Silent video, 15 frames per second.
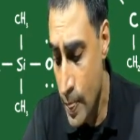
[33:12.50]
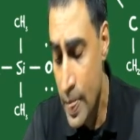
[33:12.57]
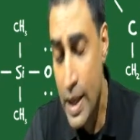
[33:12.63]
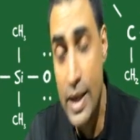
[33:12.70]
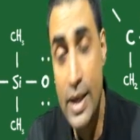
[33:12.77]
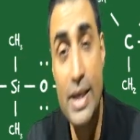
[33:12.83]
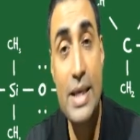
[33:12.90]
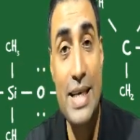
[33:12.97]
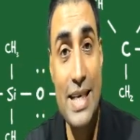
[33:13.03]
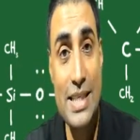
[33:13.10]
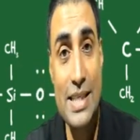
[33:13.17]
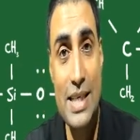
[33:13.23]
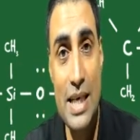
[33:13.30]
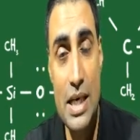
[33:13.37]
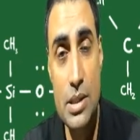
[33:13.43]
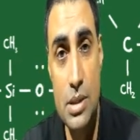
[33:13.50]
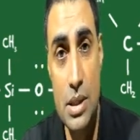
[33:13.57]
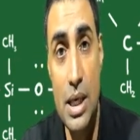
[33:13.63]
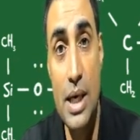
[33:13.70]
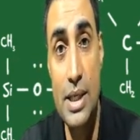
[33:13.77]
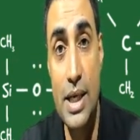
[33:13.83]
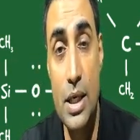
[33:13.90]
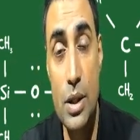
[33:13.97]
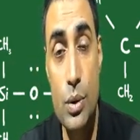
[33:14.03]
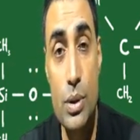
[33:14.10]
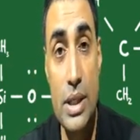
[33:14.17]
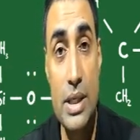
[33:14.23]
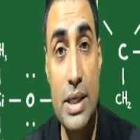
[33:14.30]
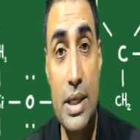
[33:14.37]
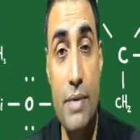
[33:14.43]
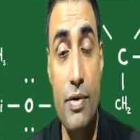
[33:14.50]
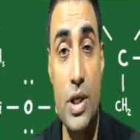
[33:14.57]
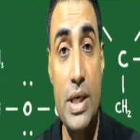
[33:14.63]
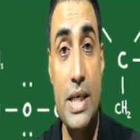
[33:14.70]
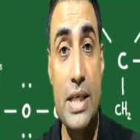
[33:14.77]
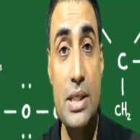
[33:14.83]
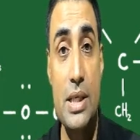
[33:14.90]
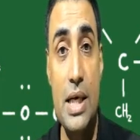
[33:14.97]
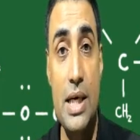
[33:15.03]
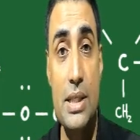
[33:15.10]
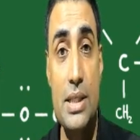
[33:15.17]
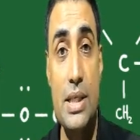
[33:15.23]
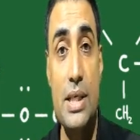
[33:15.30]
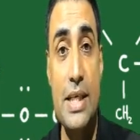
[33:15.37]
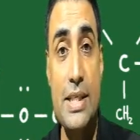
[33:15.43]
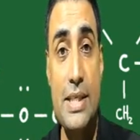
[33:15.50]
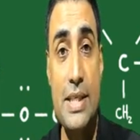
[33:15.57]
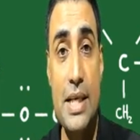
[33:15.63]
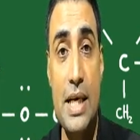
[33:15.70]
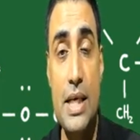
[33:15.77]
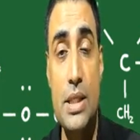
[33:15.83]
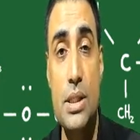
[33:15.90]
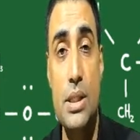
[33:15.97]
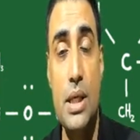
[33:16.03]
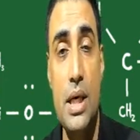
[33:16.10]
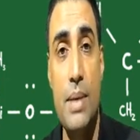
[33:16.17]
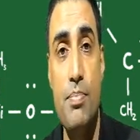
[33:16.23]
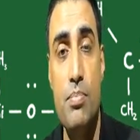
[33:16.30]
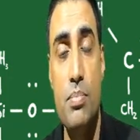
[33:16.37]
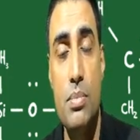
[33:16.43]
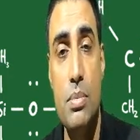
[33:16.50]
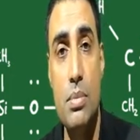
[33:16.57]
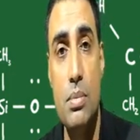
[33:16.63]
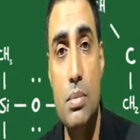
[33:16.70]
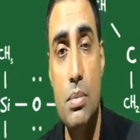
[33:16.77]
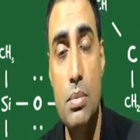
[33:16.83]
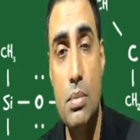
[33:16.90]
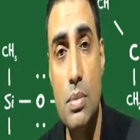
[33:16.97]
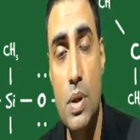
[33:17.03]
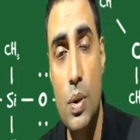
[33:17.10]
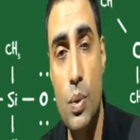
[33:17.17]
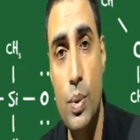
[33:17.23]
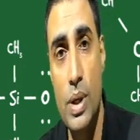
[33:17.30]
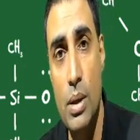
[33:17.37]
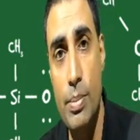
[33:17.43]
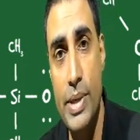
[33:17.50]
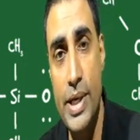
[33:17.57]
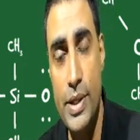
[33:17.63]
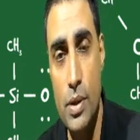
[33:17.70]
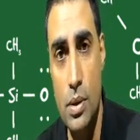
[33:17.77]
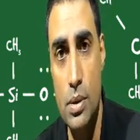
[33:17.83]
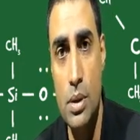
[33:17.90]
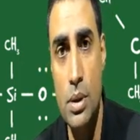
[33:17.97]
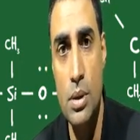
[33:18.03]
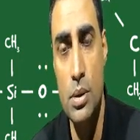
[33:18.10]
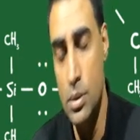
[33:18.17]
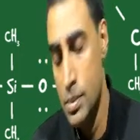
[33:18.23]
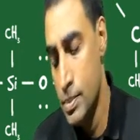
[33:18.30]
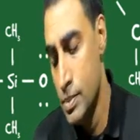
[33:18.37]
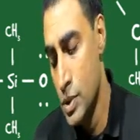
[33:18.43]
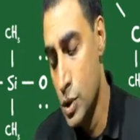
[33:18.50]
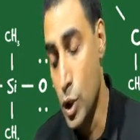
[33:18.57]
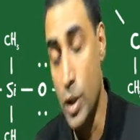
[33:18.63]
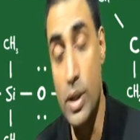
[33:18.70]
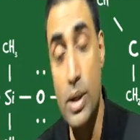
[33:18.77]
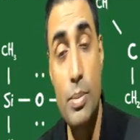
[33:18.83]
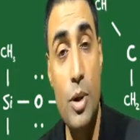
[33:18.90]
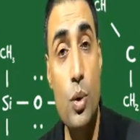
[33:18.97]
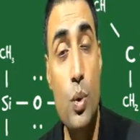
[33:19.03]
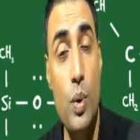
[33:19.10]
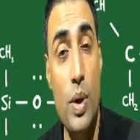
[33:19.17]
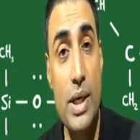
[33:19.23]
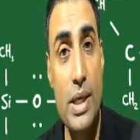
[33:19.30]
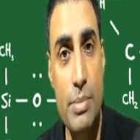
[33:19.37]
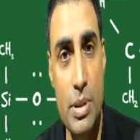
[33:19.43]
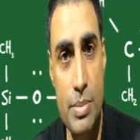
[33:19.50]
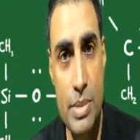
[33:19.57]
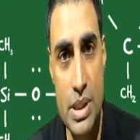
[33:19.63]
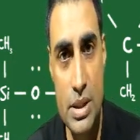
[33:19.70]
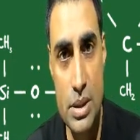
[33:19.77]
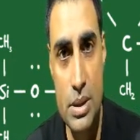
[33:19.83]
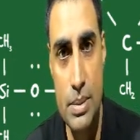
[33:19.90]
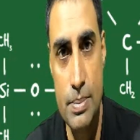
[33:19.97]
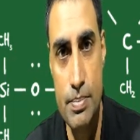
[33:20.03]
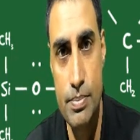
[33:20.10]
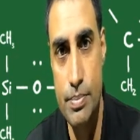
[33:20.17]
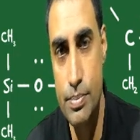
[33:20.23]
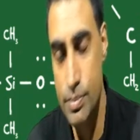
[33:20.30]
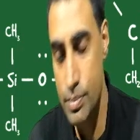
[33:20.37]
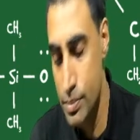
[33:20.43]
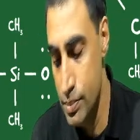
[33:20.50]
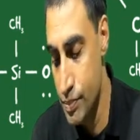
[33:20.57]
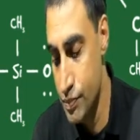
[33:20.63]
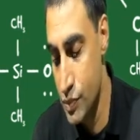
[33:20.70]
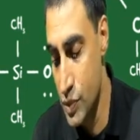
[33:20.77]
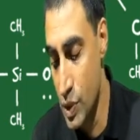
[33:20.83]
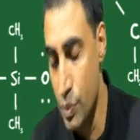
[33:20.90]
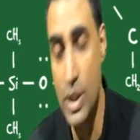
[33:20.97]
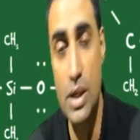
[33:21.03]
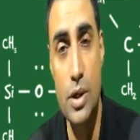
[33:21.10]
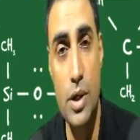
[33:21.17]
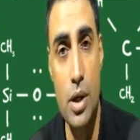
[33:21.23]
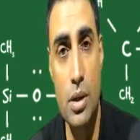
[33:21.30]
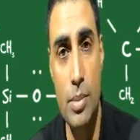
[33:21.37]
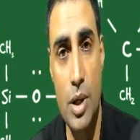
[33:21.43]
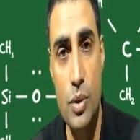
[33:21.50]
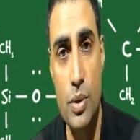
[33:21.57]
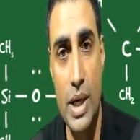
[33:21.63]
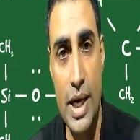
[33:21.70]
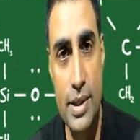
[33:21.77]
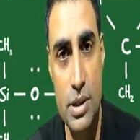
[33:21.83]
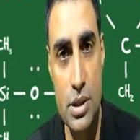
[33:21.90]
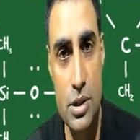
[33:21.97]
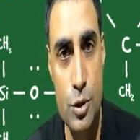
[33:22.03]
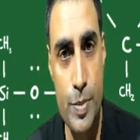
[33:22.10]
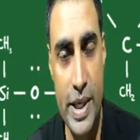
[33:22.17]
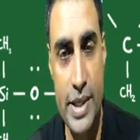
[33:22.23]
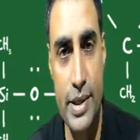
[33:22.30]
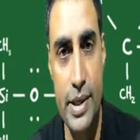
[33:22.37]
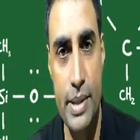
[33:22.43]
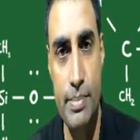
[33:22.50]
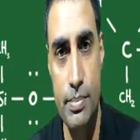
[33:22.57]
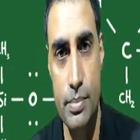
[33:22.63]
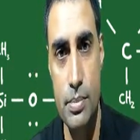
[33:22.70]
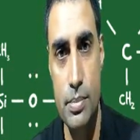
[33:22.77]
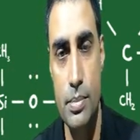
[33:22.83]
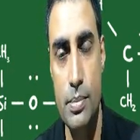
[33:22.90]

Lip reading: In next class, I'll tell you the agenda for the next class. In next class, we'll be talking about quantum numbers. We'll talk about hydrogen spectrum.